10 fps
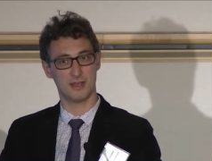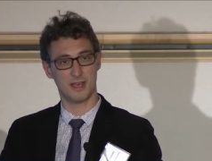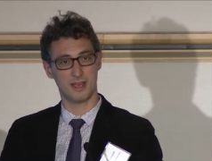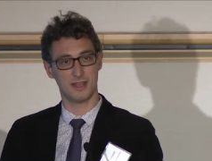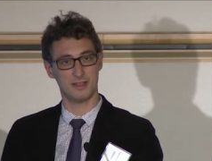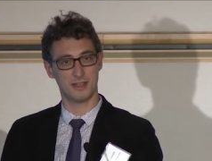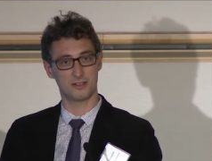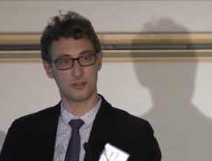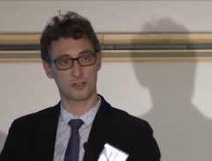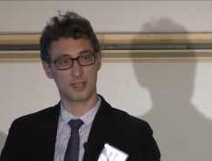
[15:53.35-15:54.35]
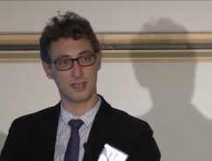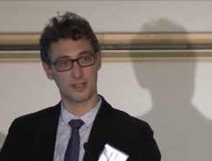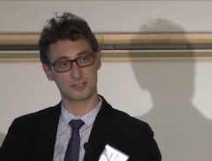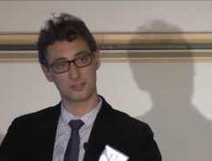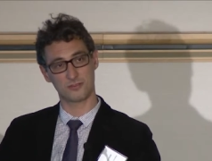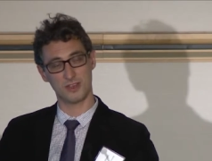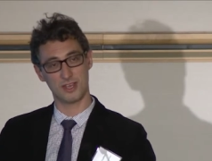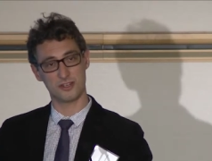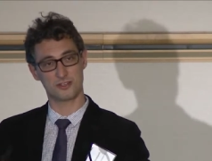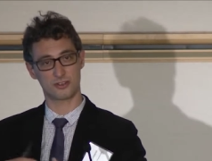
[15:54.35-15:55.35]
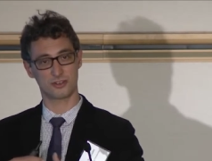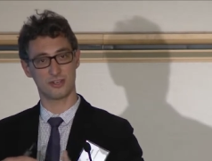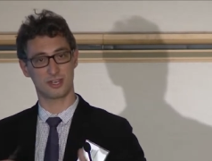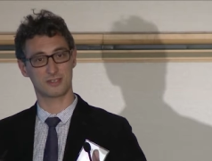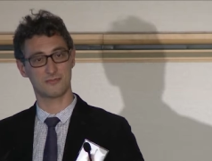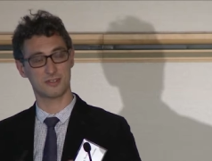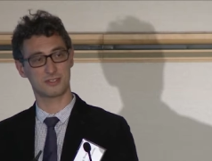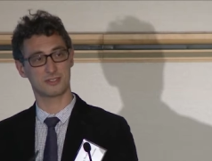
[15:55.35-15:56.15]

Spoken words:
And looking at sort of interconnectedness